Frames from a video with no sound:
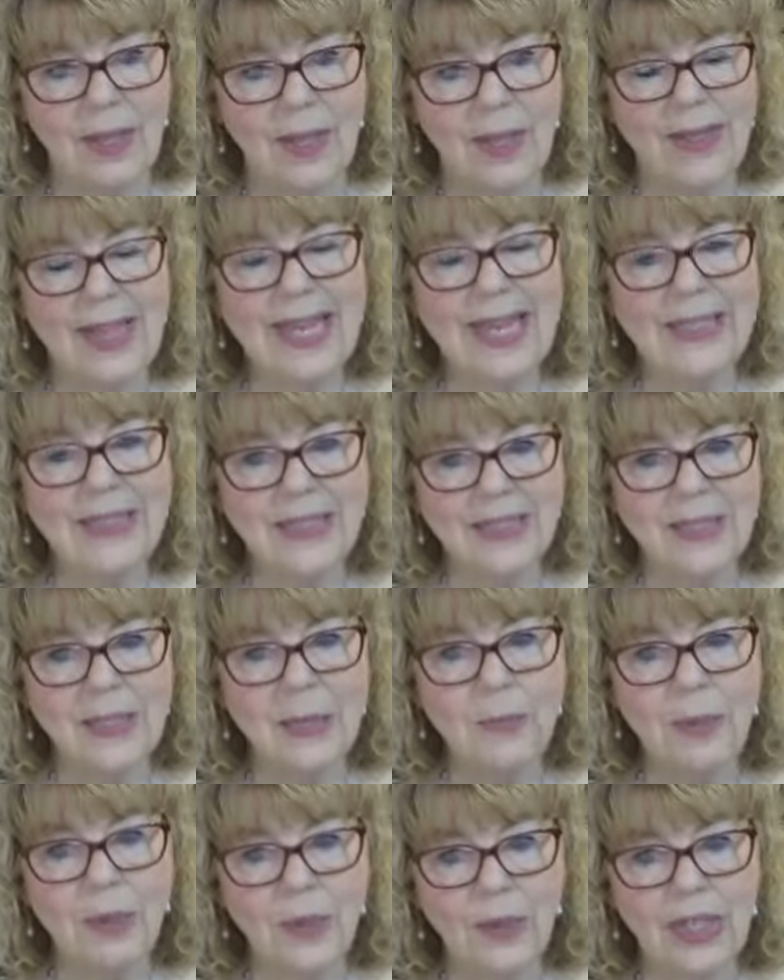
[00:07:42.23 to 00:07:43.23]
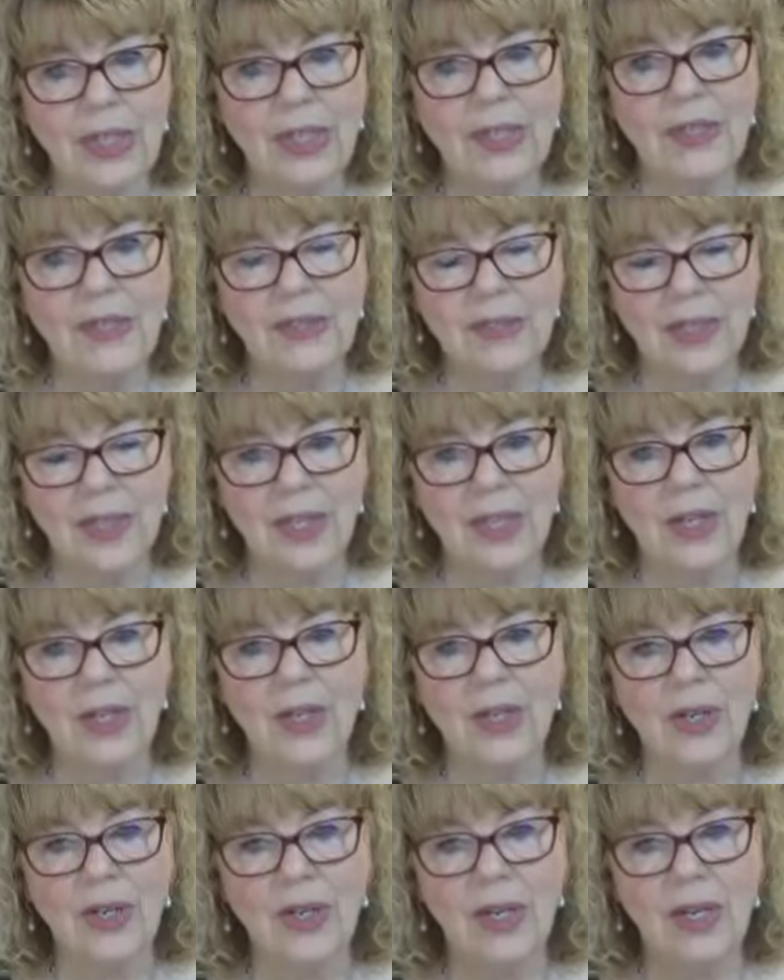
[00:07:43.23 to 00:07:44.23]
That's the burning
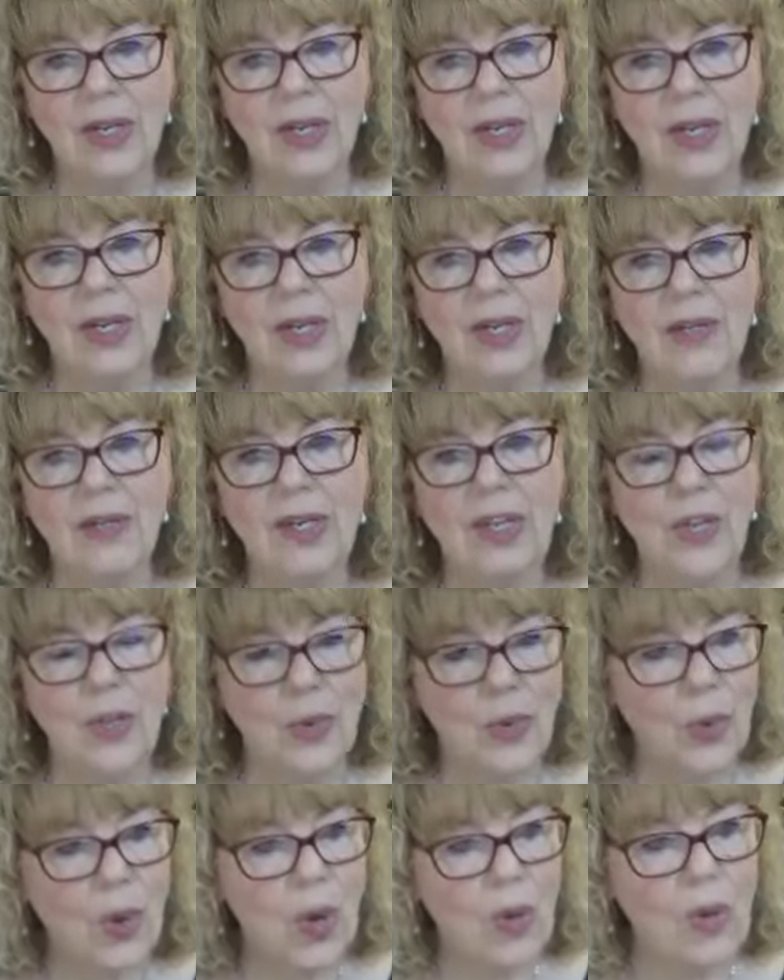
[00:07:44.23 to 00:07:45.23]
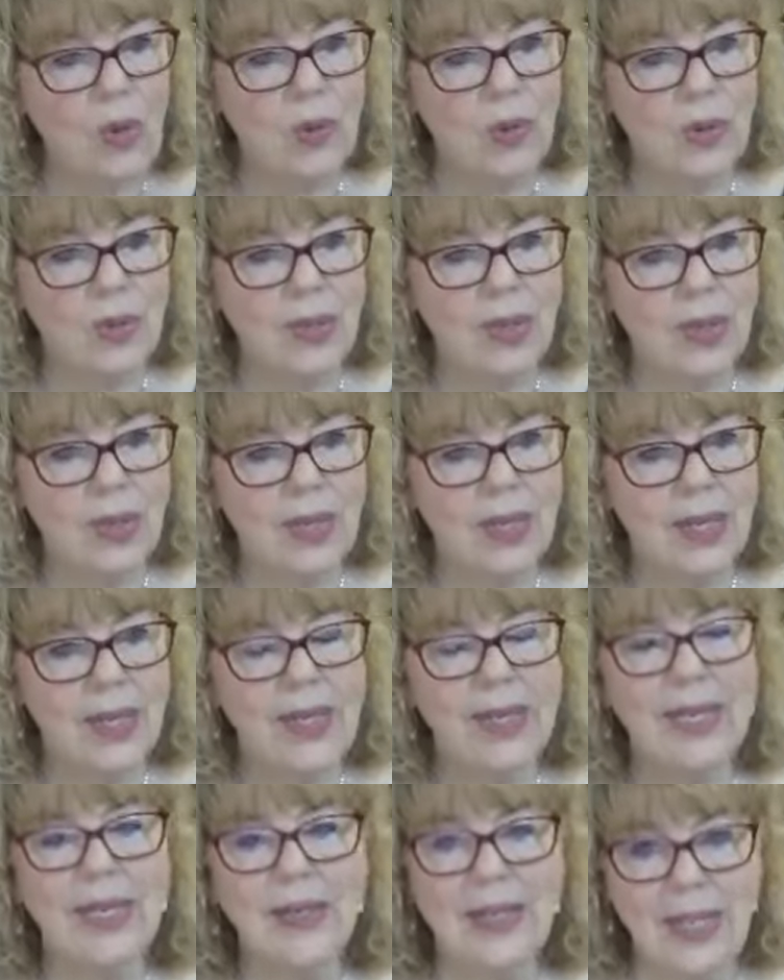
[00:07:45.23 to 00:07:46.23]
desire that you hold,
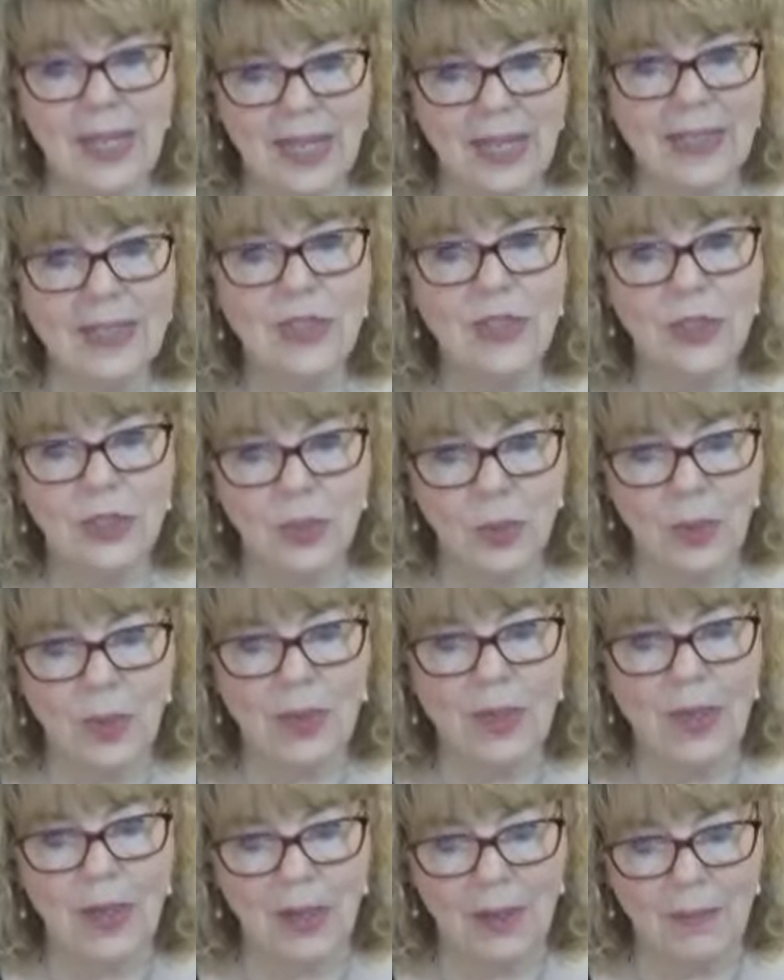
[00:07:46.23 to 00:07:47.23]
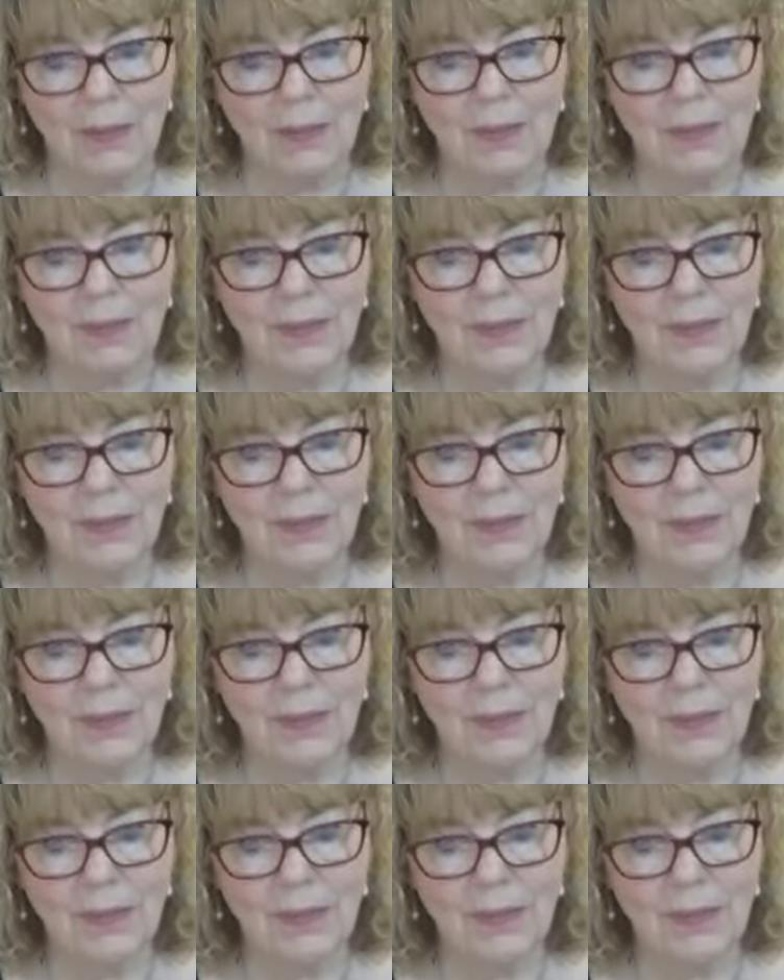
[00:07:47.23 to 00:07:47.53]
and the answers will come.